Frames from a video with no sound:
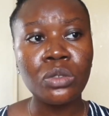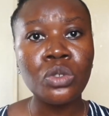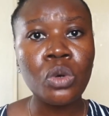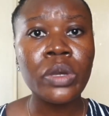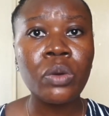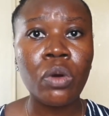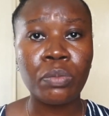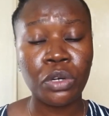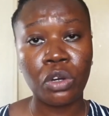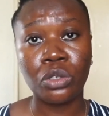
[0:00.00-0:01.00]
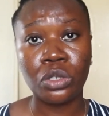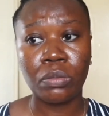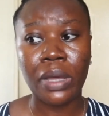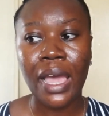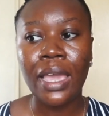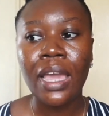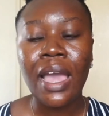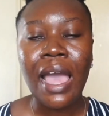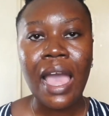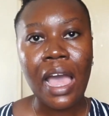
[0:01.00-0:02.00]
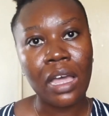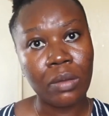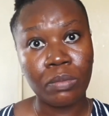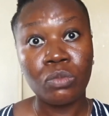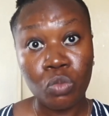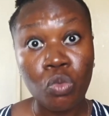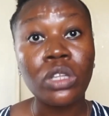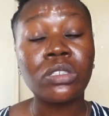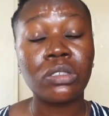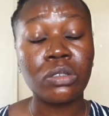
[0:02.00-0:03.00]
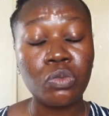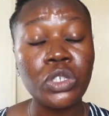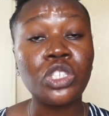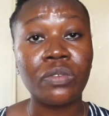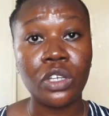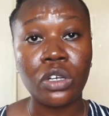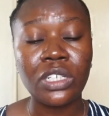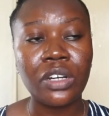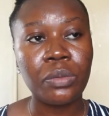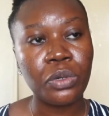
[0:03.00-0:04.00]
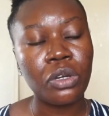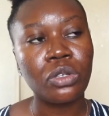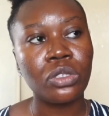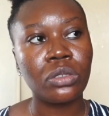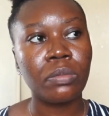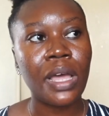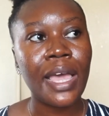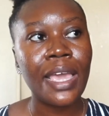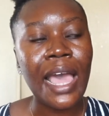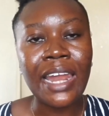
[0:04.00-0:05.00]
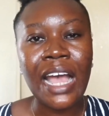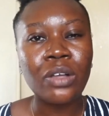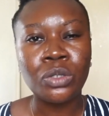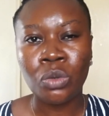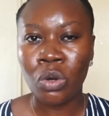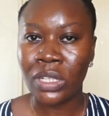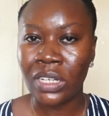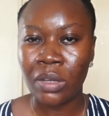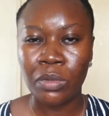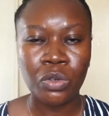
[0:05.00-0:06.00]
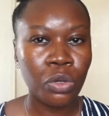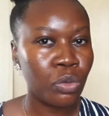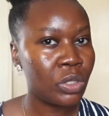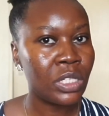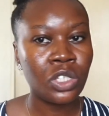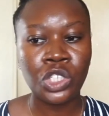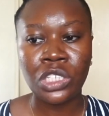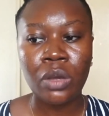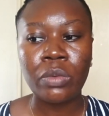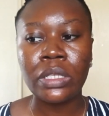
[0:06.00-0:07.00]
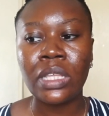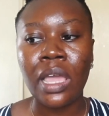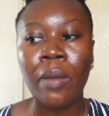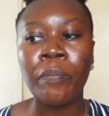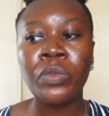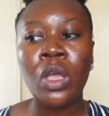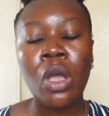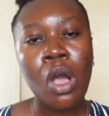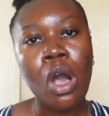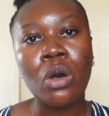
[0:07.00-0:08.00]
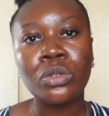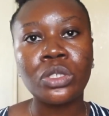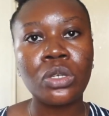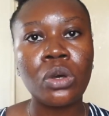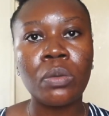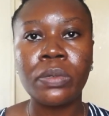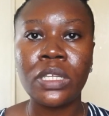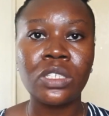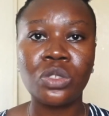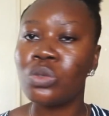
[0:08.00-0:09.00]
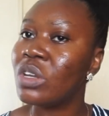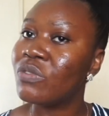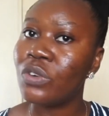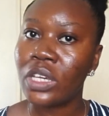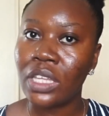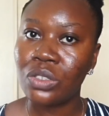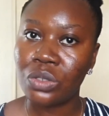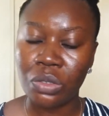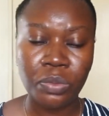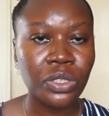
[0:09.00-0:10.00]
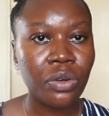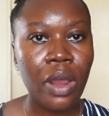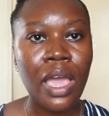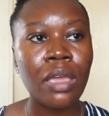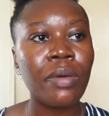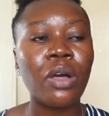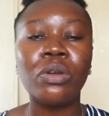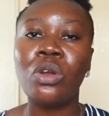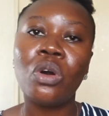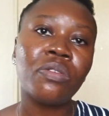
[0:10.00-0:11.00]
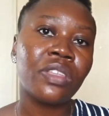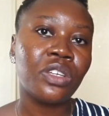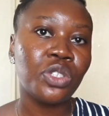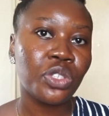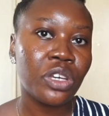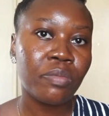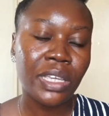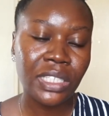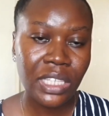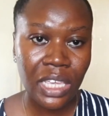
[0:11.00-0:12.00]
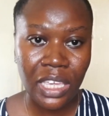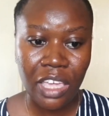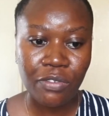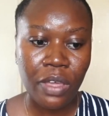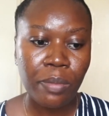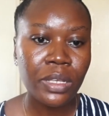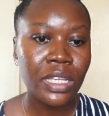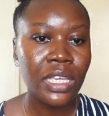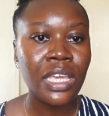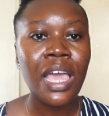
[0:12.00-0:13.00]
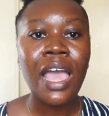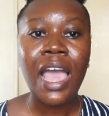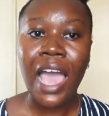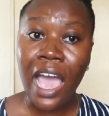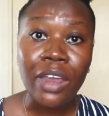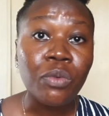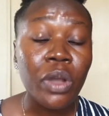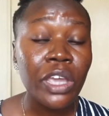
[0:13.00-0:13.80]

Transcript: knowing what product to buy, which of the Ordinary products to buy, and how to order them in your routine. Share with them. Also, please do not forget to subscribe. I would love that you join my skincare family. And